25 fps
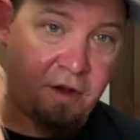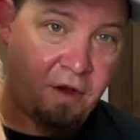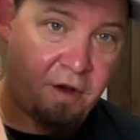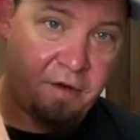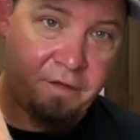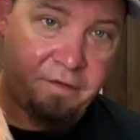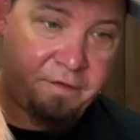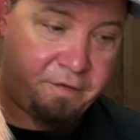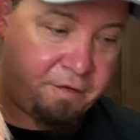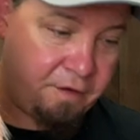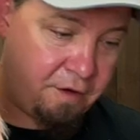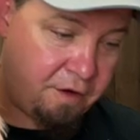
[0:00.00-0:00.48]

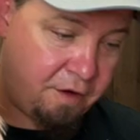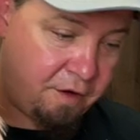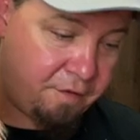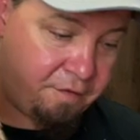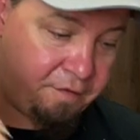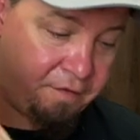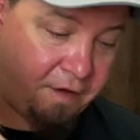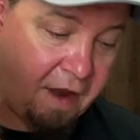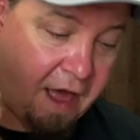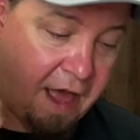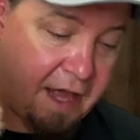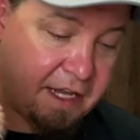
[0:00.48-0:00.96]
of, uh, of,
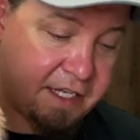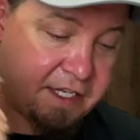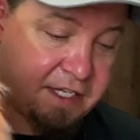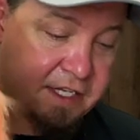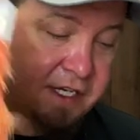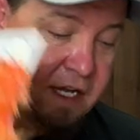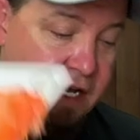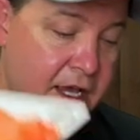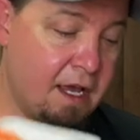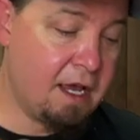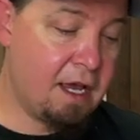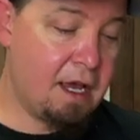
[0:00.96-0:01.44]
flies.
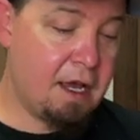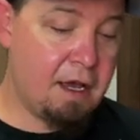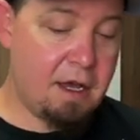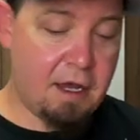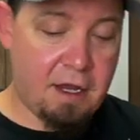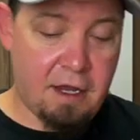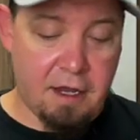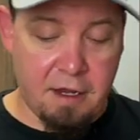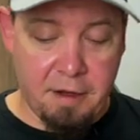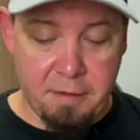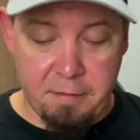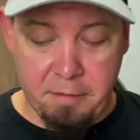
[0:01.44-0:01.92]

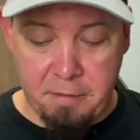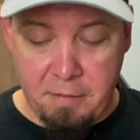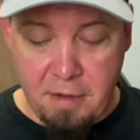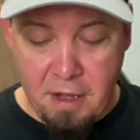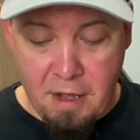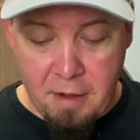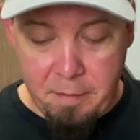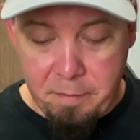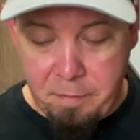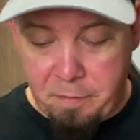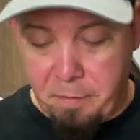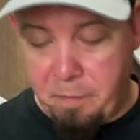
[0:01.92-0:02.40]
Um,
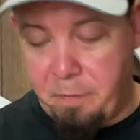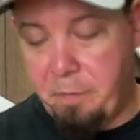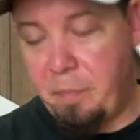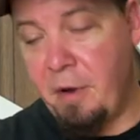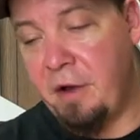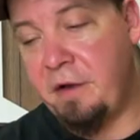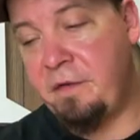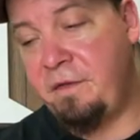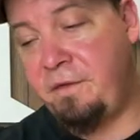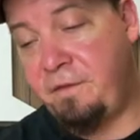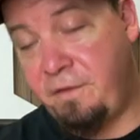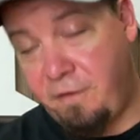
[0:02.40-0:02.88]

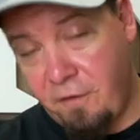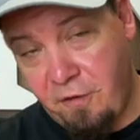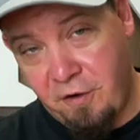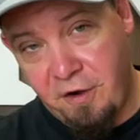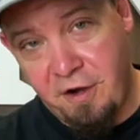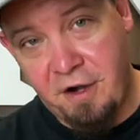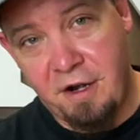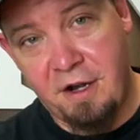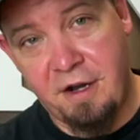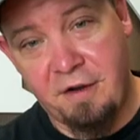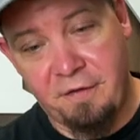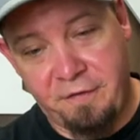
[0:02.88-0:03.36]
but
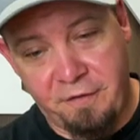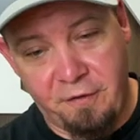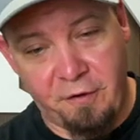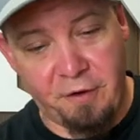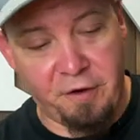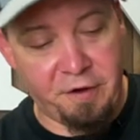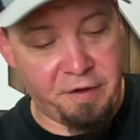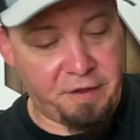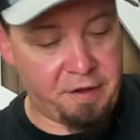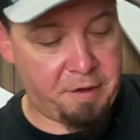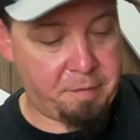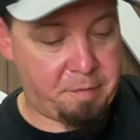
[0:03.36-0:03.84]
for
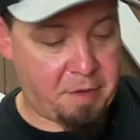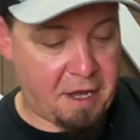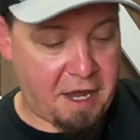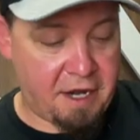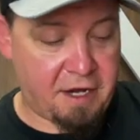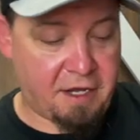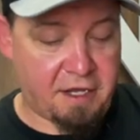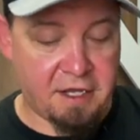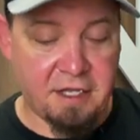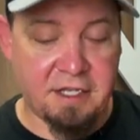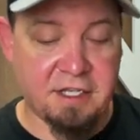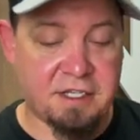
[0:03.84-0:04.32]
for the
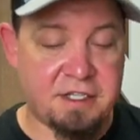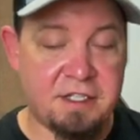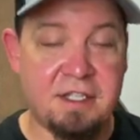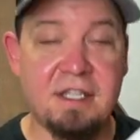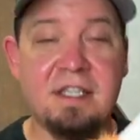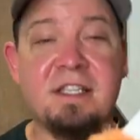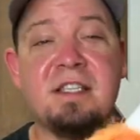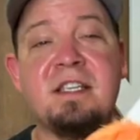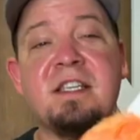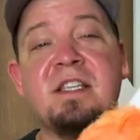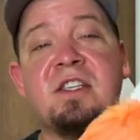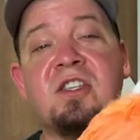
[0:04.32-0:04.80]
pedigrees,
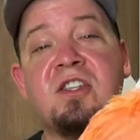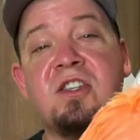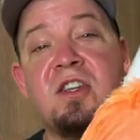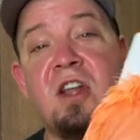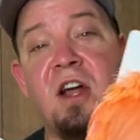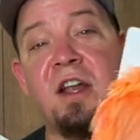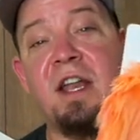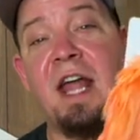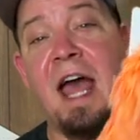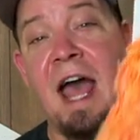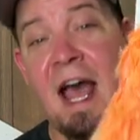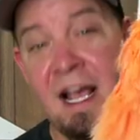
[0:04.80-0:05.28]
this is
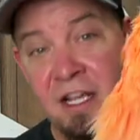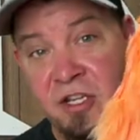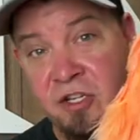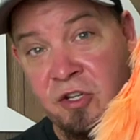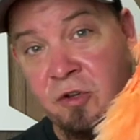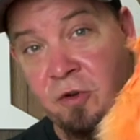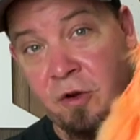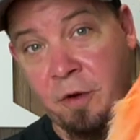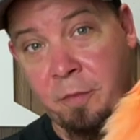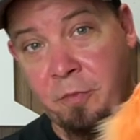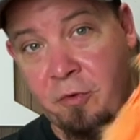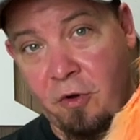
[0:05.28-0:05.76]
not as
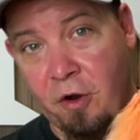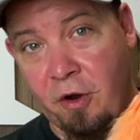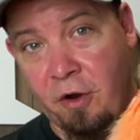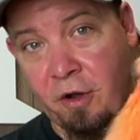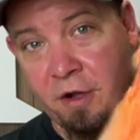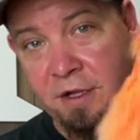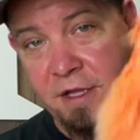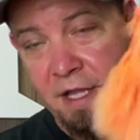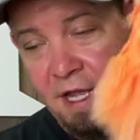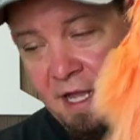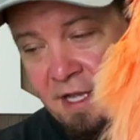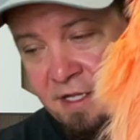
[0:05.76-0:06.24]
good a
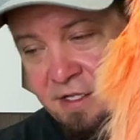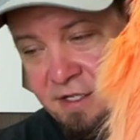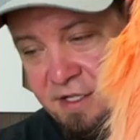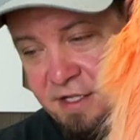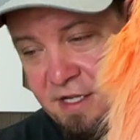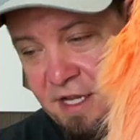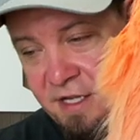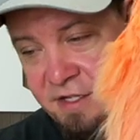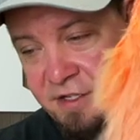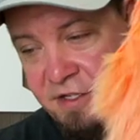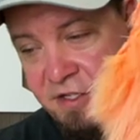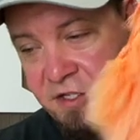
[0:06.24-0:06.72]
product as,
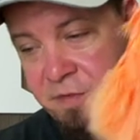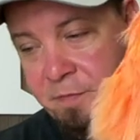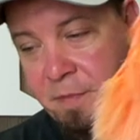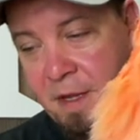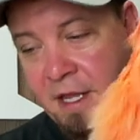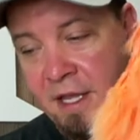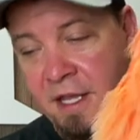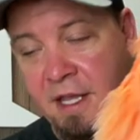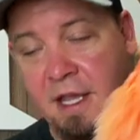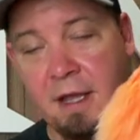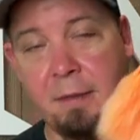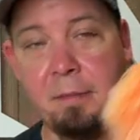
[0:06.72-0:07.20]
as the
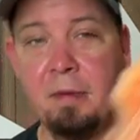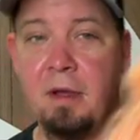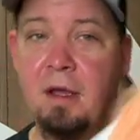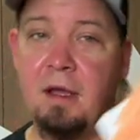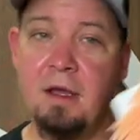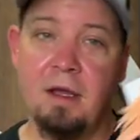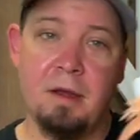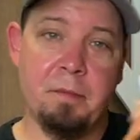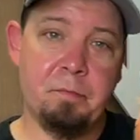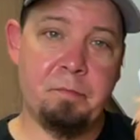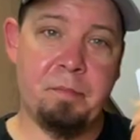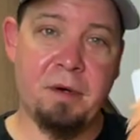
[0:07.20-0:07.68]
Spay Cape.
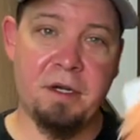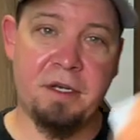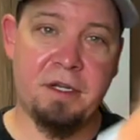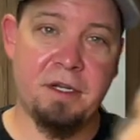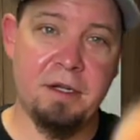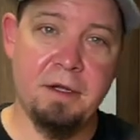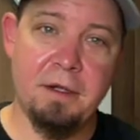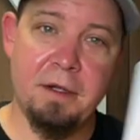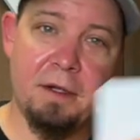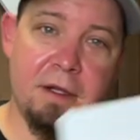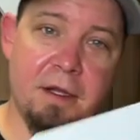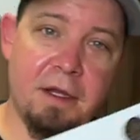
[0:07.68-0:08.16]
But
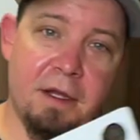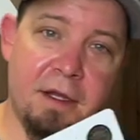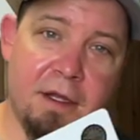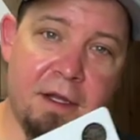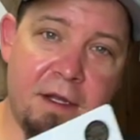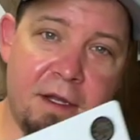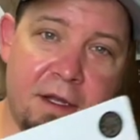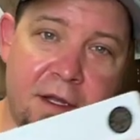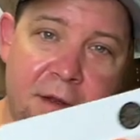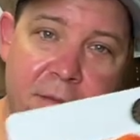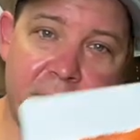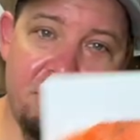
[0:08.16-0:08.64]

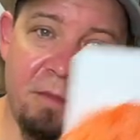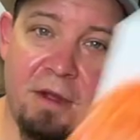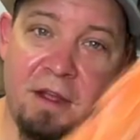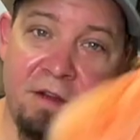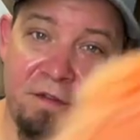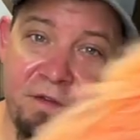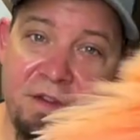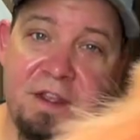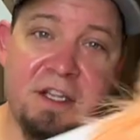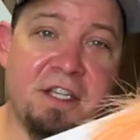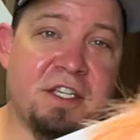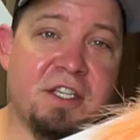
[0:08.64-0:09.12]
um,
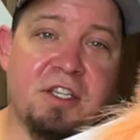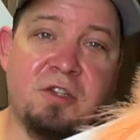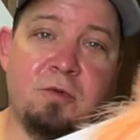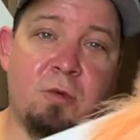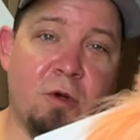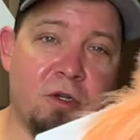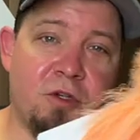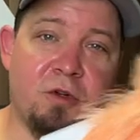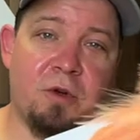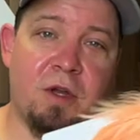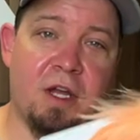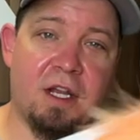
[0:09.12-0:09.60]
if this is
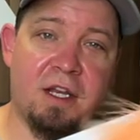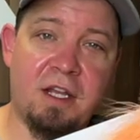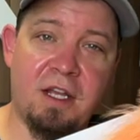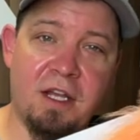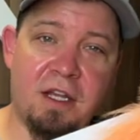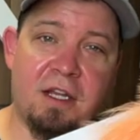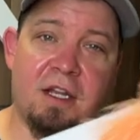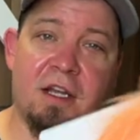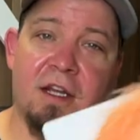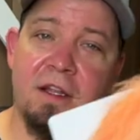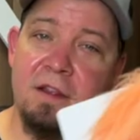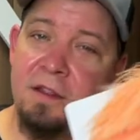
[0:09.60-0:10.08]
what you can
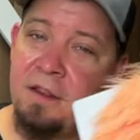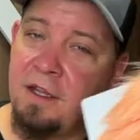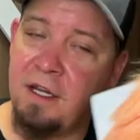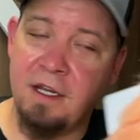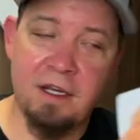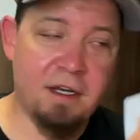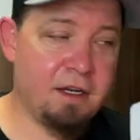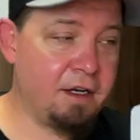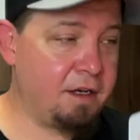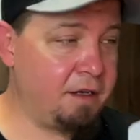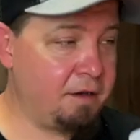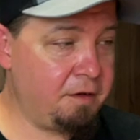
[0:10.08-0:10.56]
get,
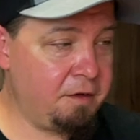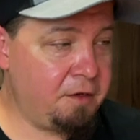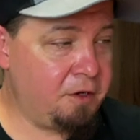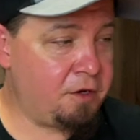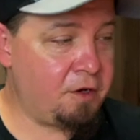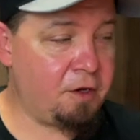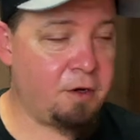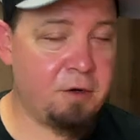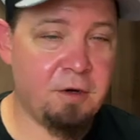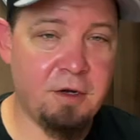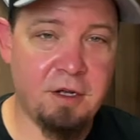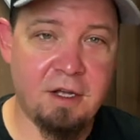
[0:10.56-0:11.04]
then, you
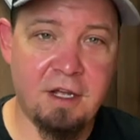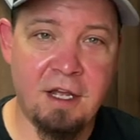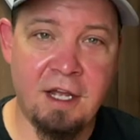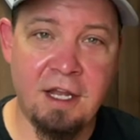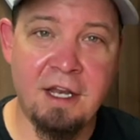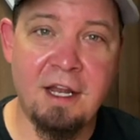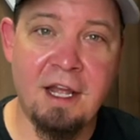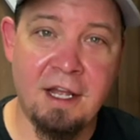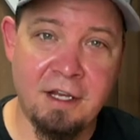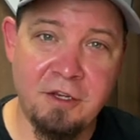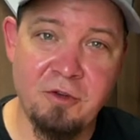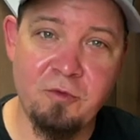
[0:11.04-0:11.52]
know,
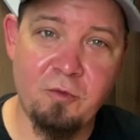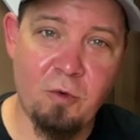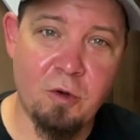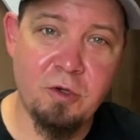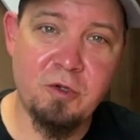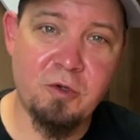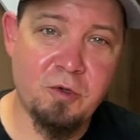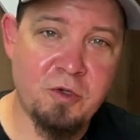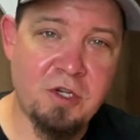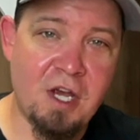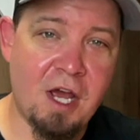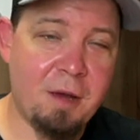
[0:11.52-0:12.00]
and, and you want
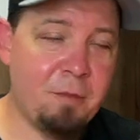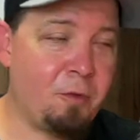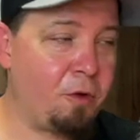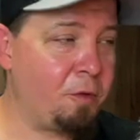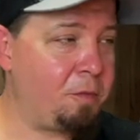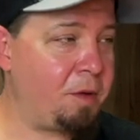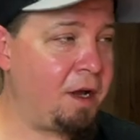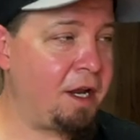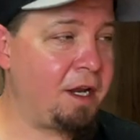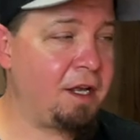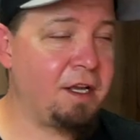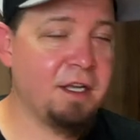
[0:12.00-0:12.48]
to try more
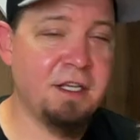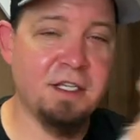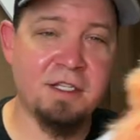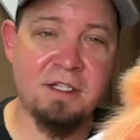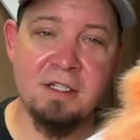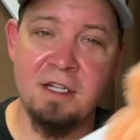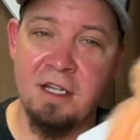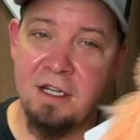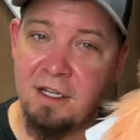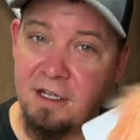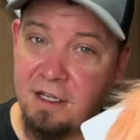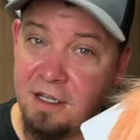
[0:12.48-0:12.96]
pedigrees,
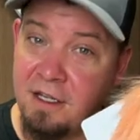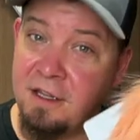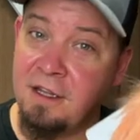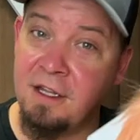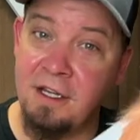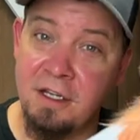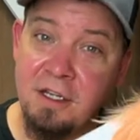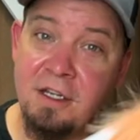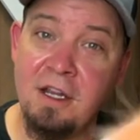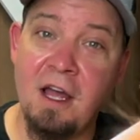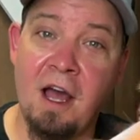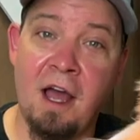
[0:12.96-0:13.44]
then
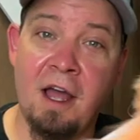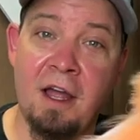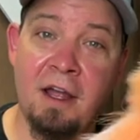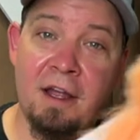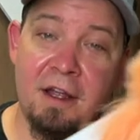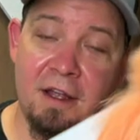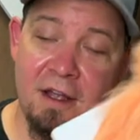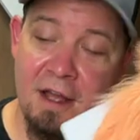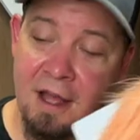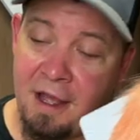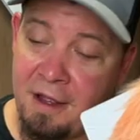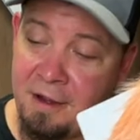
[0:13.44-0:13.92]
then
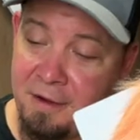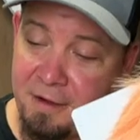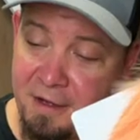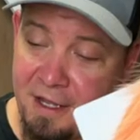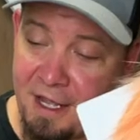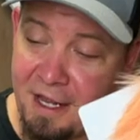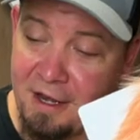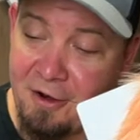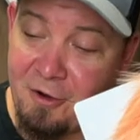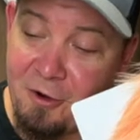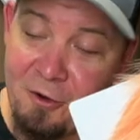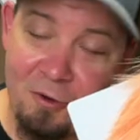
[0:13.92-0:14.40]
I, I
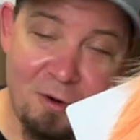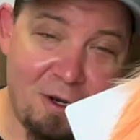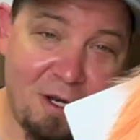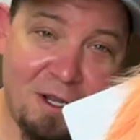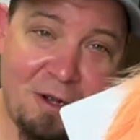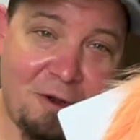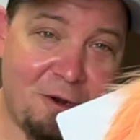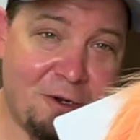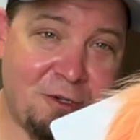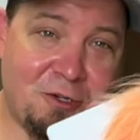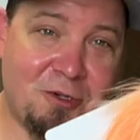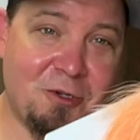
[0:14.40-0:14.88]
can
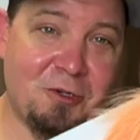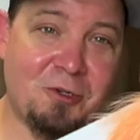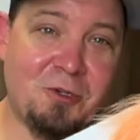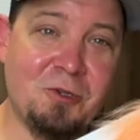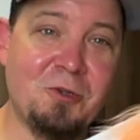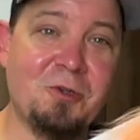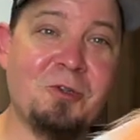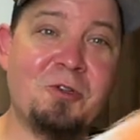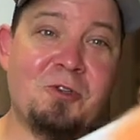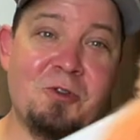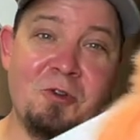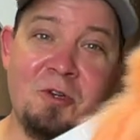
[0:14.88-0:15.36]
only urge you
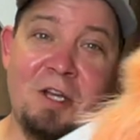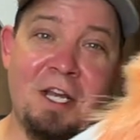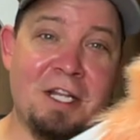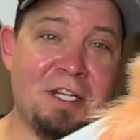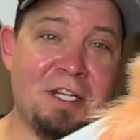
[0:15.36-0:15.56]
to, to get